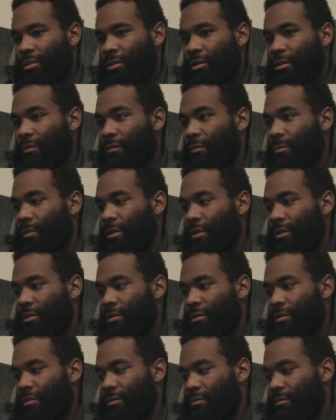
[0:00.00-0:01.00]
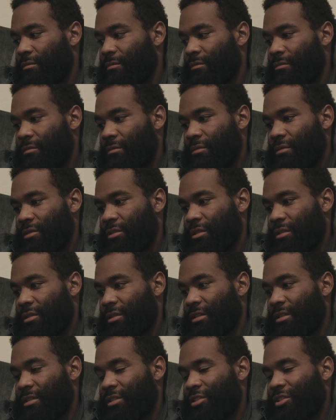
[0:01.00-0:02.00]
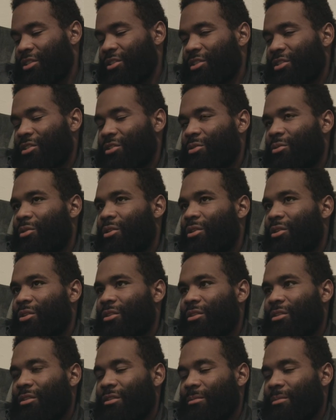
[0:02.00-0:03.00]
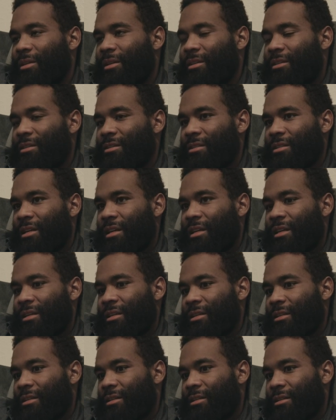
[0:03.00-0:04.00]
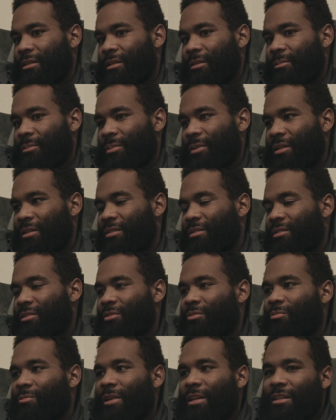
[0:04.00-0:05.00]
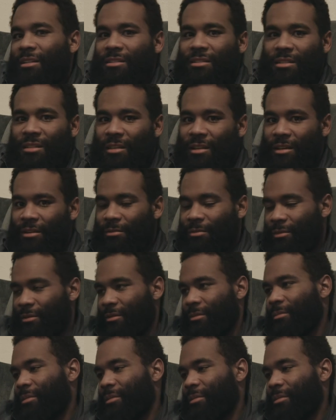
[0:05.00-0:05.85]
It's hard for me to just, it's just so hard. I mean, it's like, but it's the greatest thing ever.